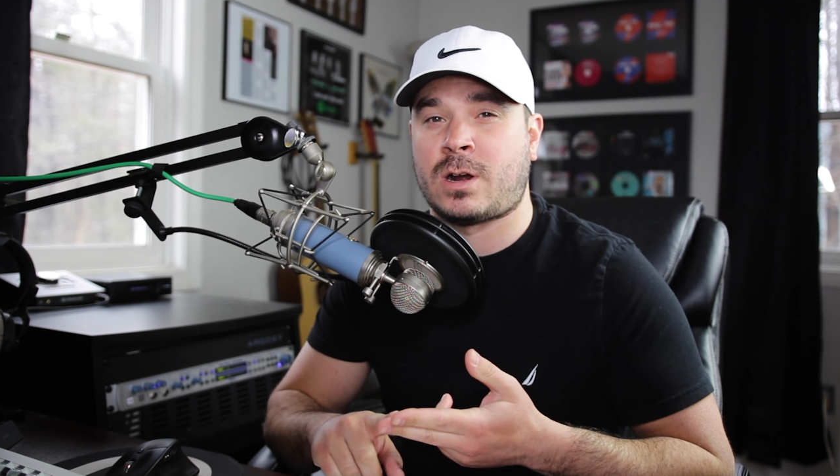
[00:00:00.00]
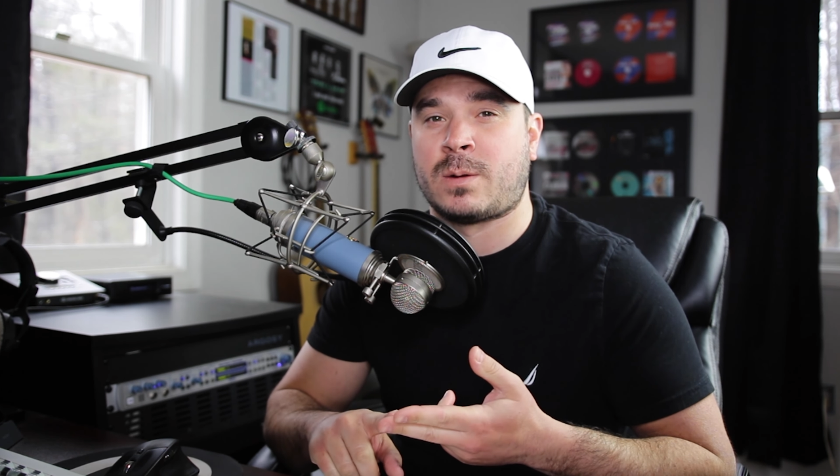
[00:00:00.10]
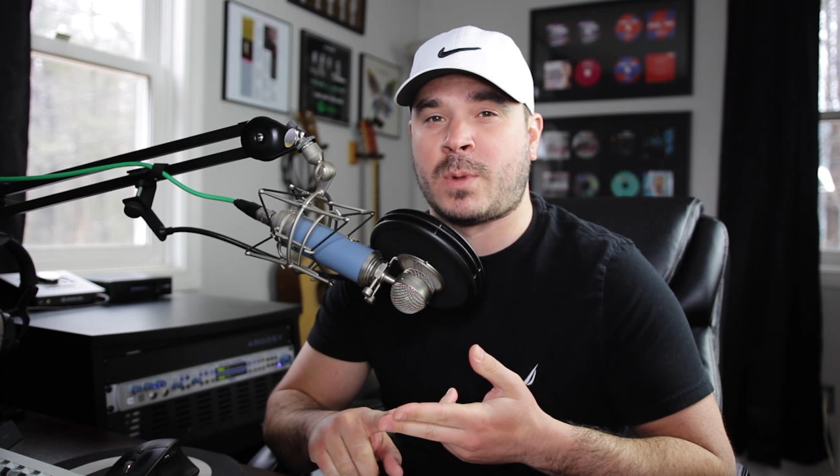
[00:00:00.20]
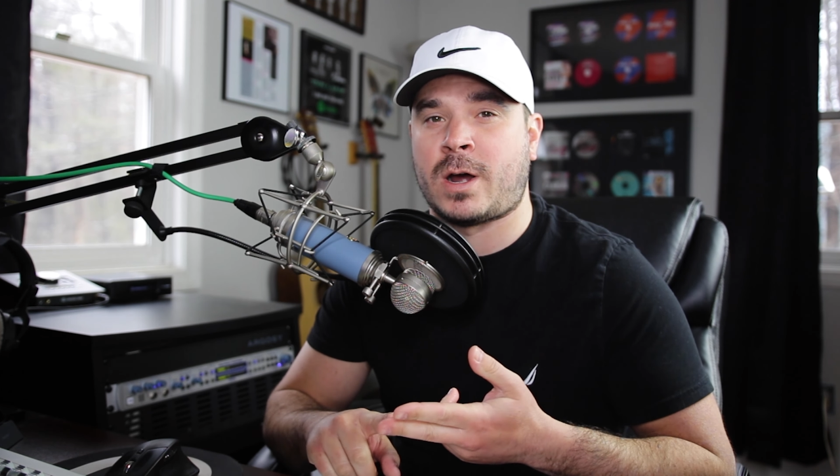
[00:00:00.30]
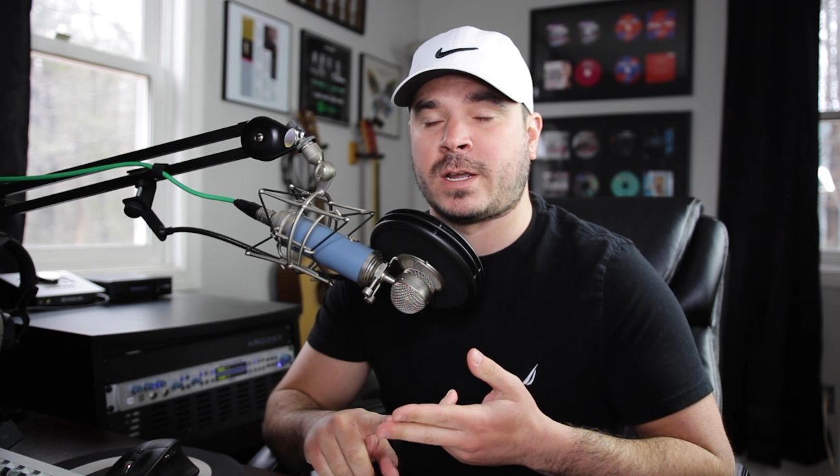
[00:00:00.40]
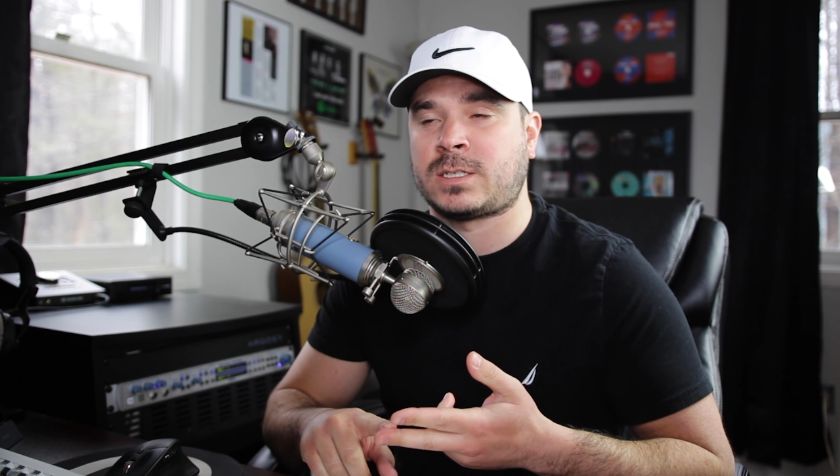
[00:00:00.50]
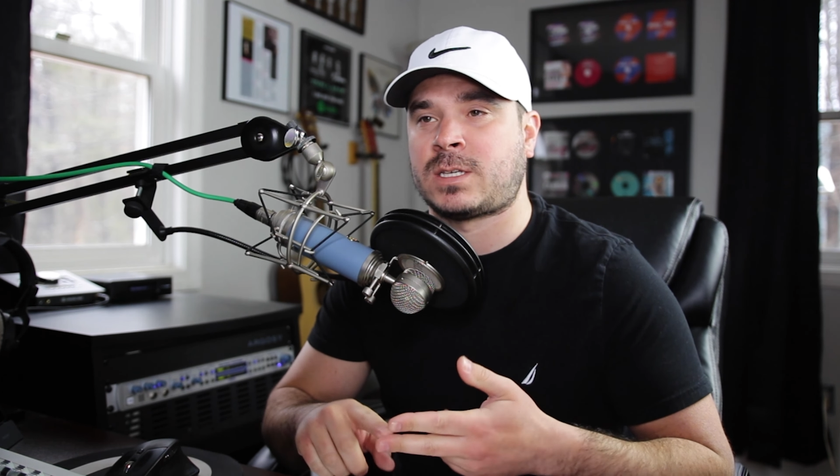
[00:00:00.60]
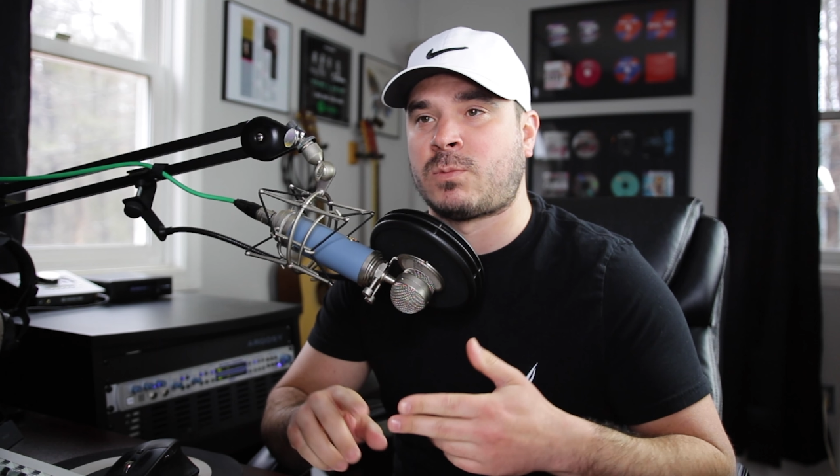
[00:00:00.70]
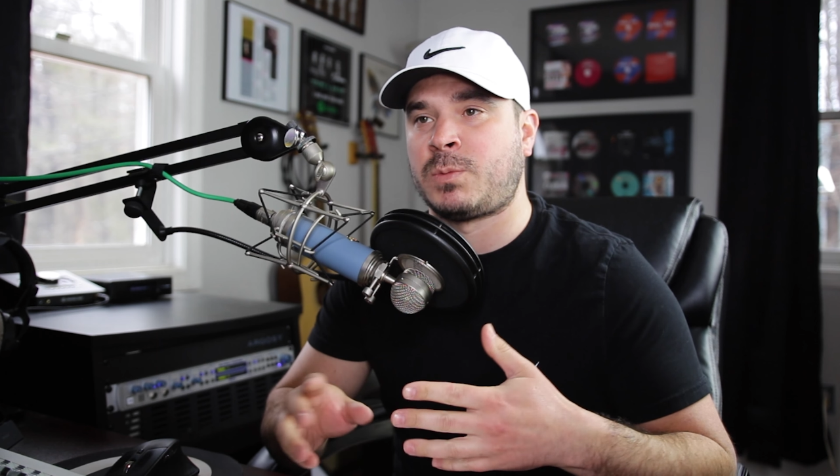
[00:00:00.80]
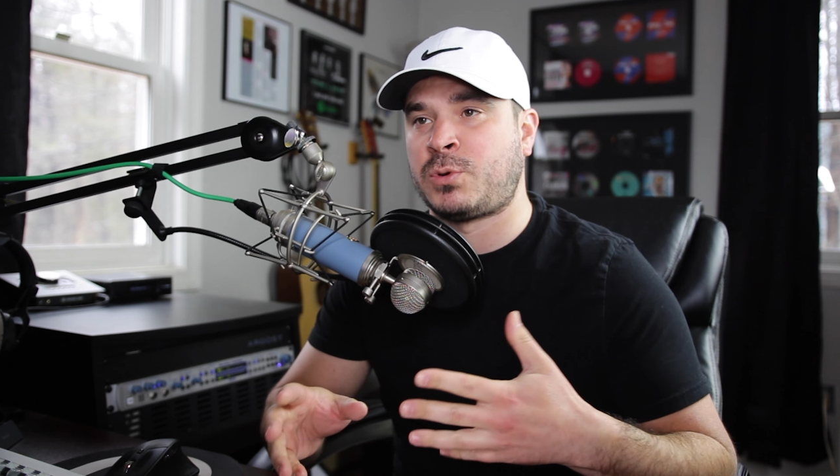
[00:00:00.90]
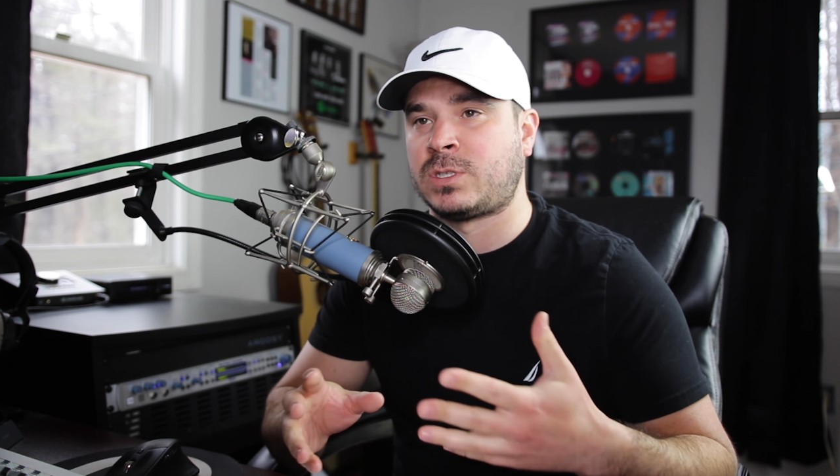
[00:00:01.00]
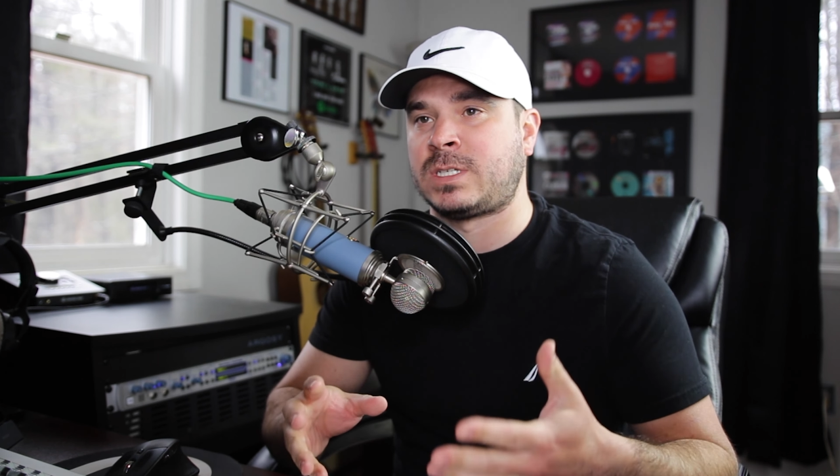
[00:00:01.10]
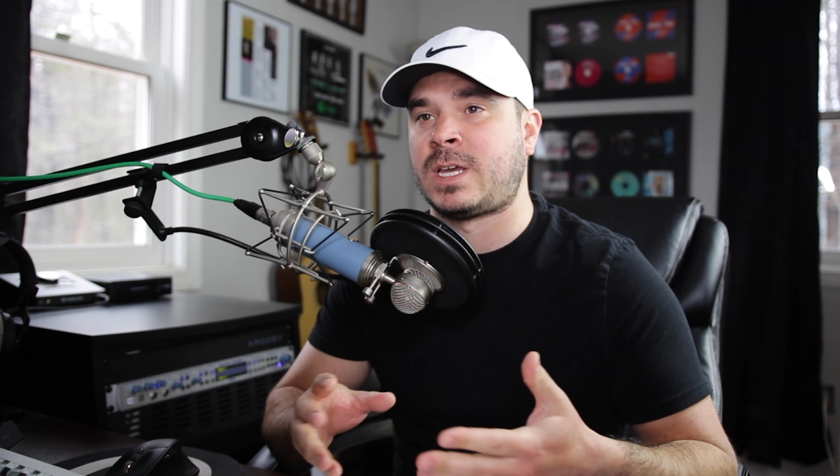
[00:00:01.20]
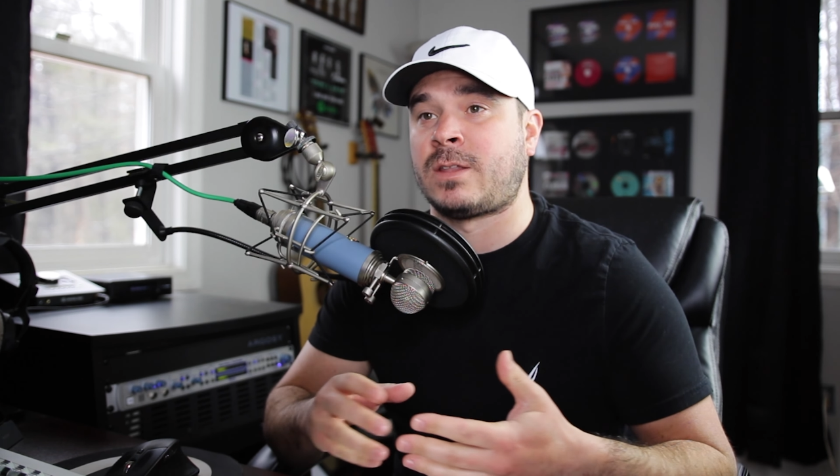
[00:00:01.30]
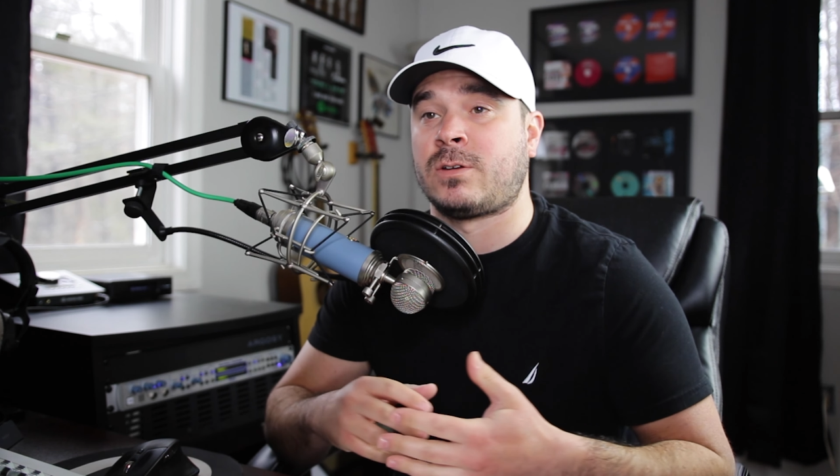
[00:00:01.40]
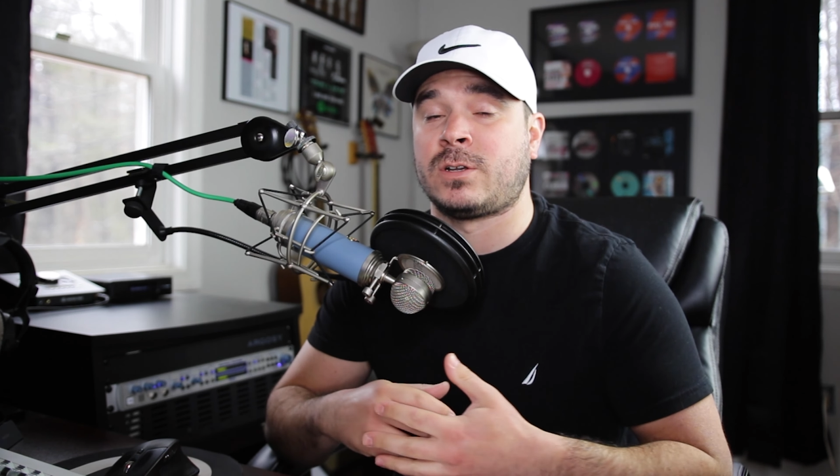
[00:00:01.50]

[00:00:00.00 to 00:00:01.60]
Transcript: harmonics that we put together.